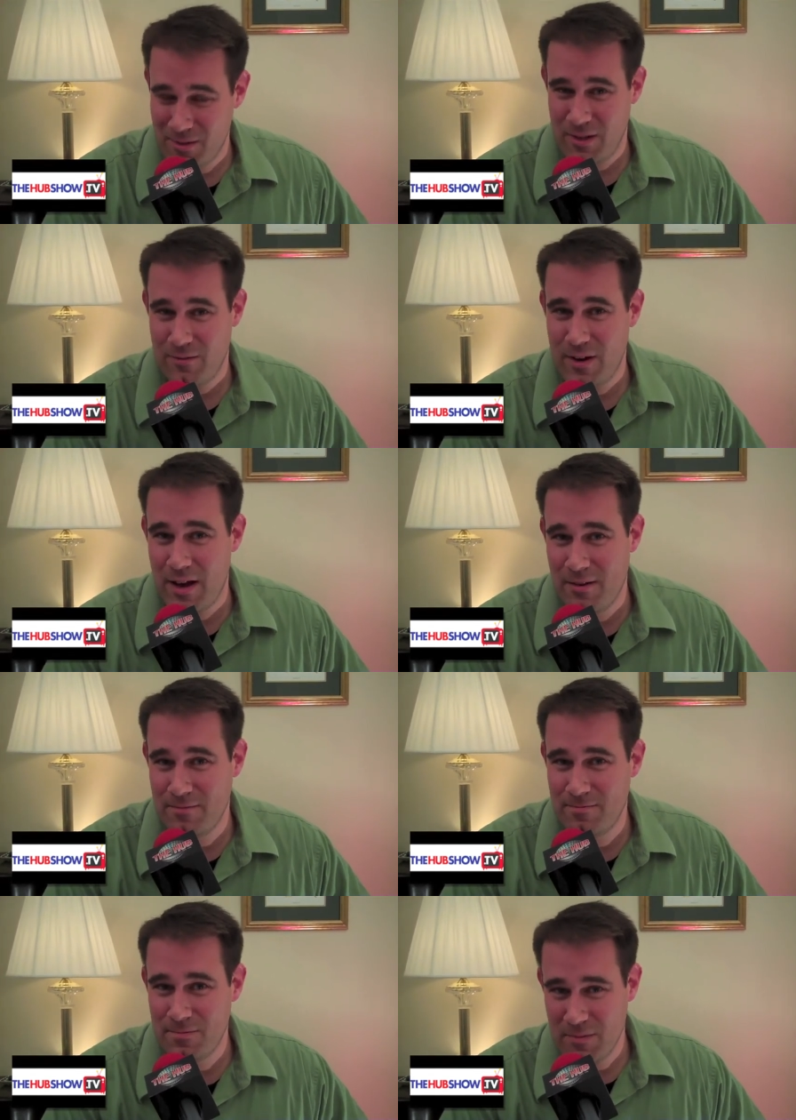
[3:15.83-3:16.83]
if not
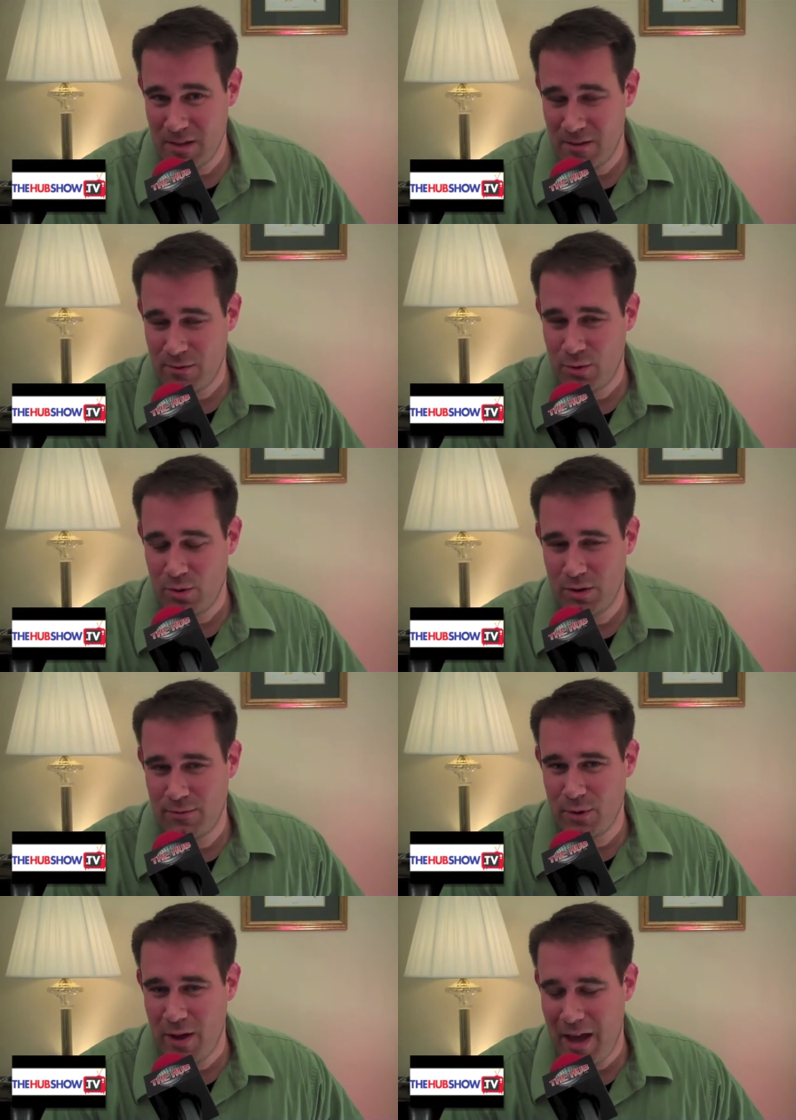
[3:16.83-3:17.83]
if you'll
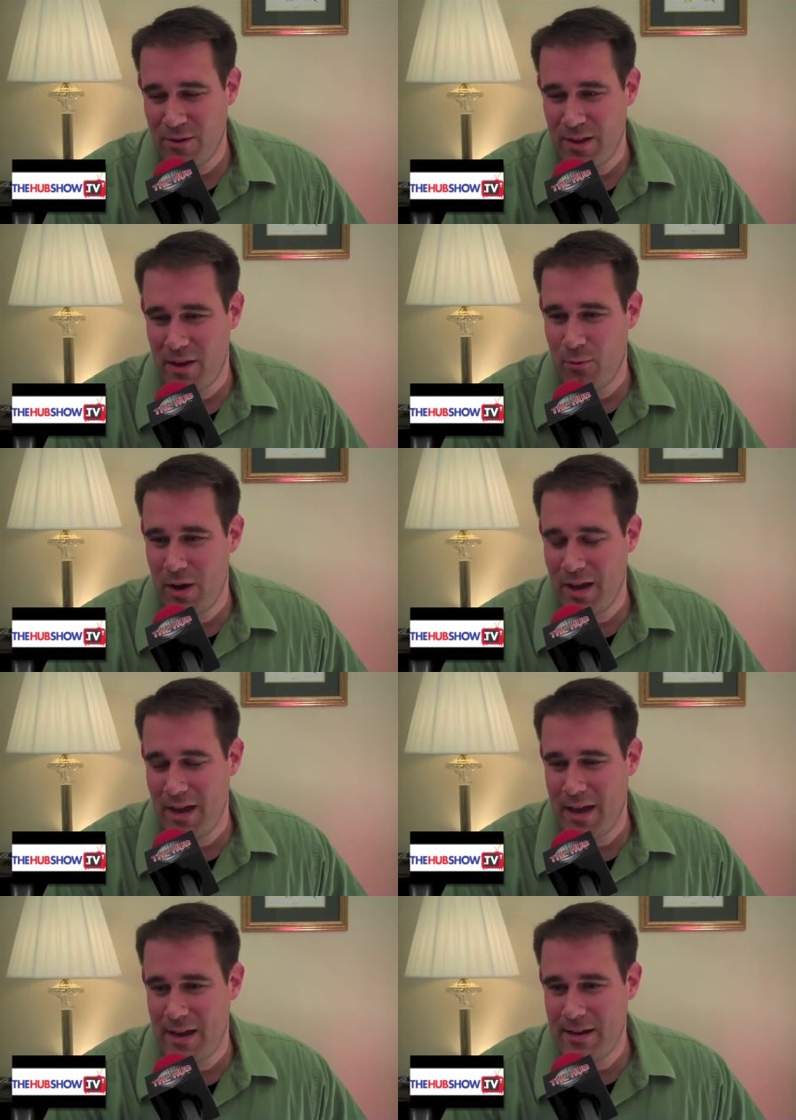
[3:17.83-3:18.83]
if you'll have it that
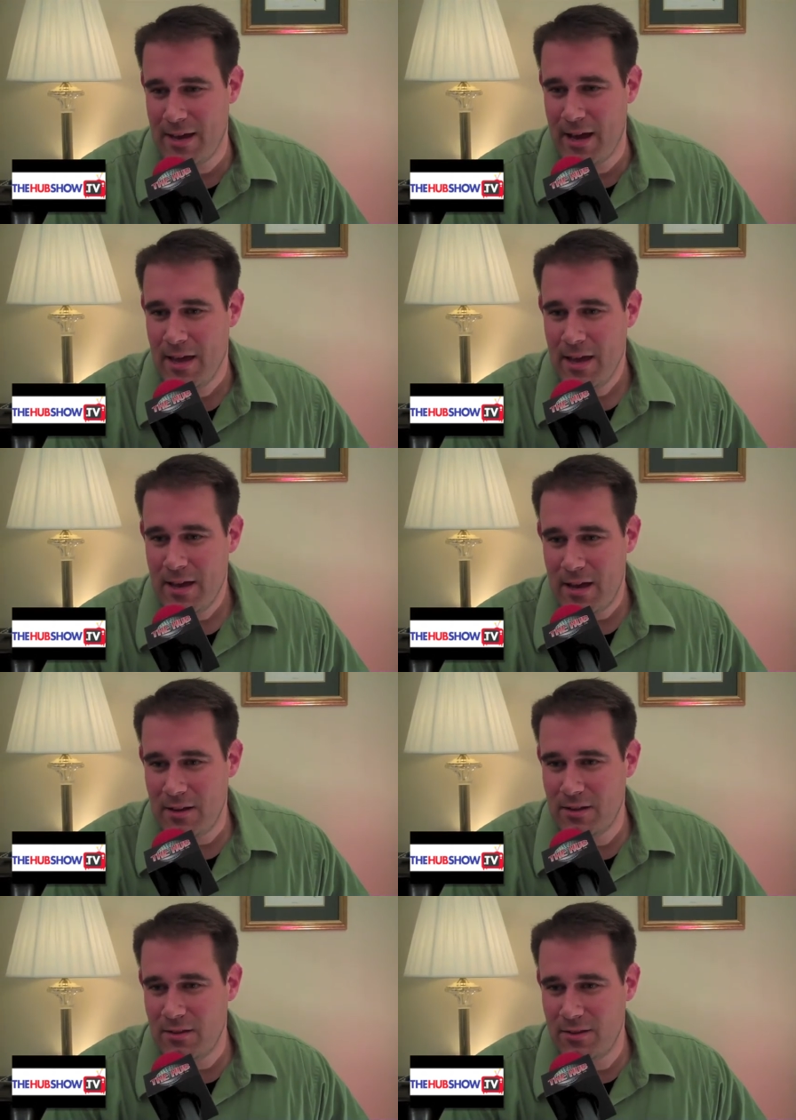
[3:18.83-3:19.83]
way. And uh, uh,
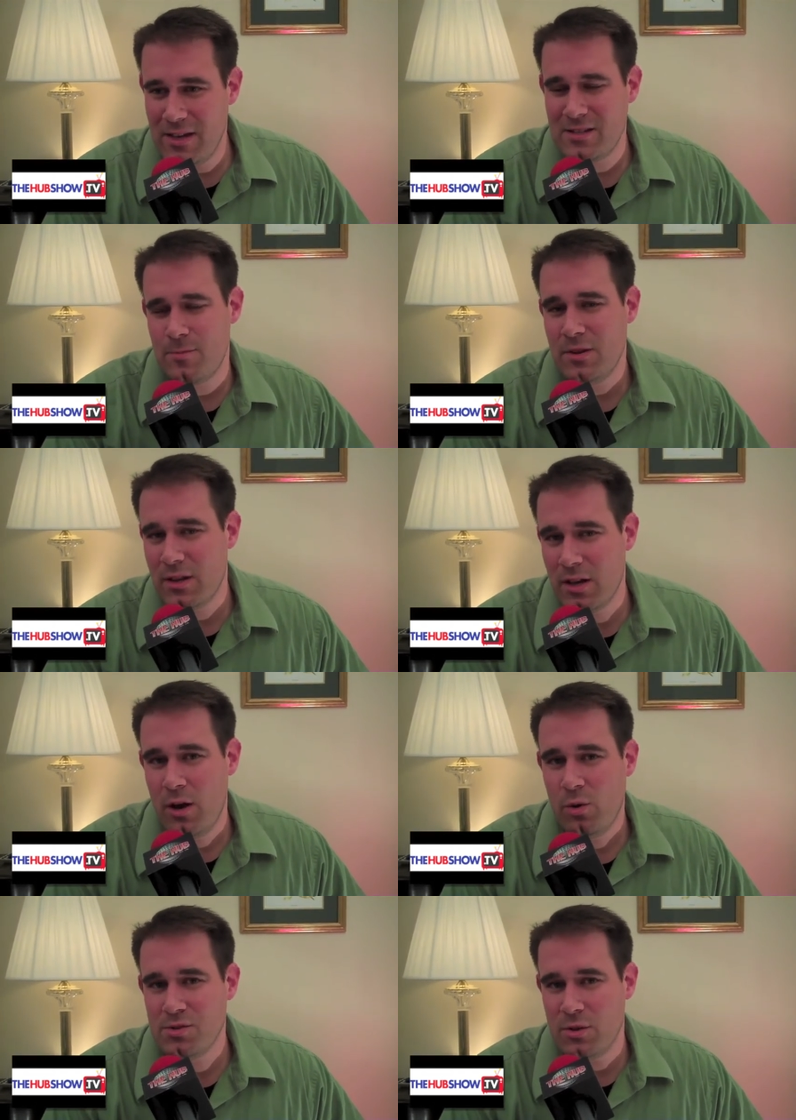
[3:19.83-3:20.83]
these have been the
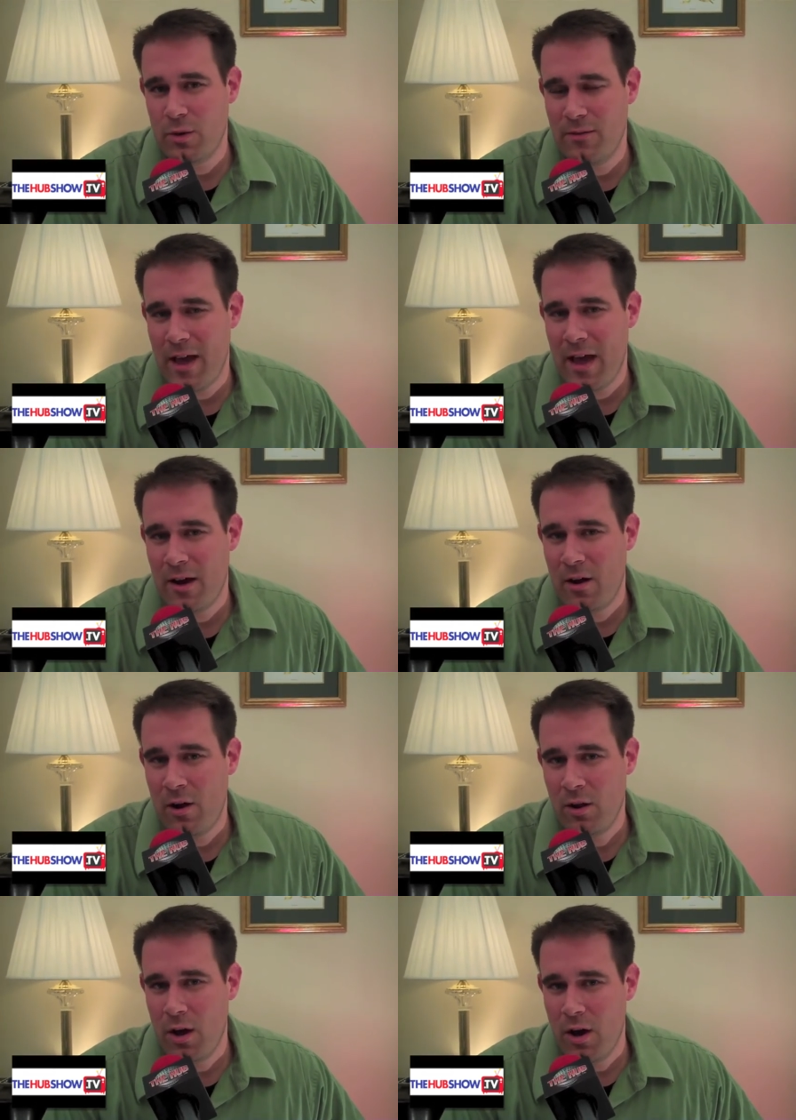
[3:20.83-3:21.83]
goals that we've had
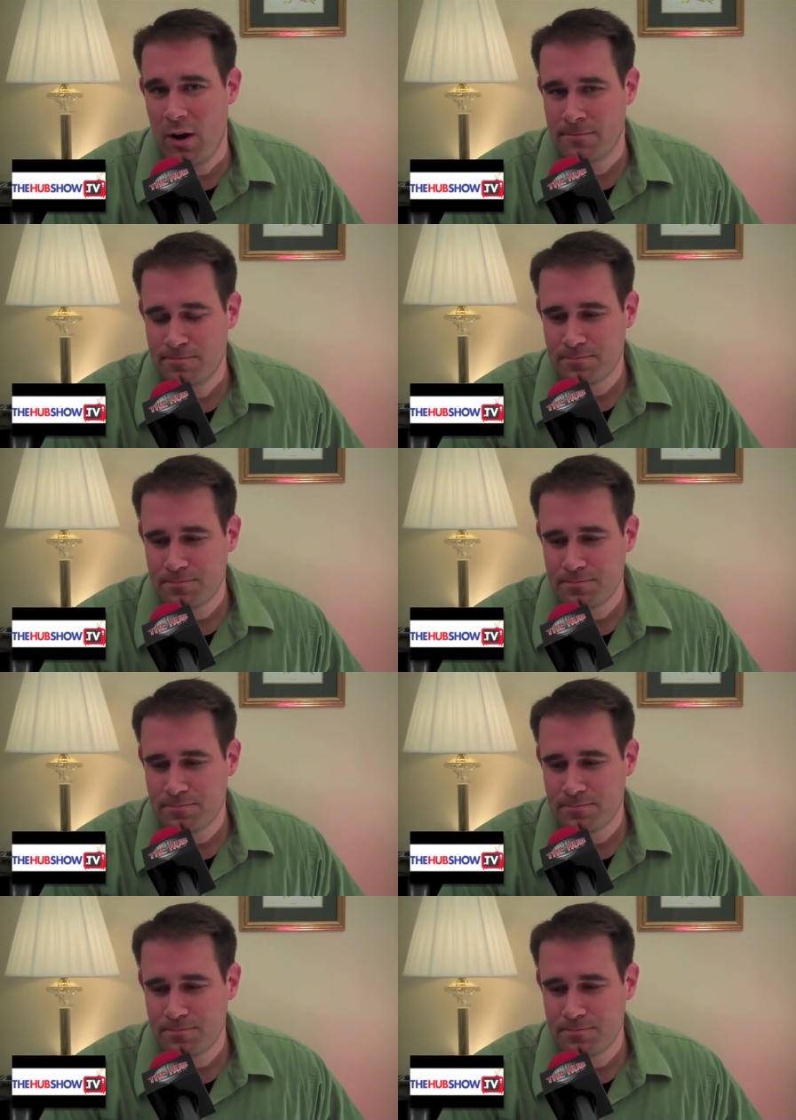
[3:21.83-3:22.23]
all along.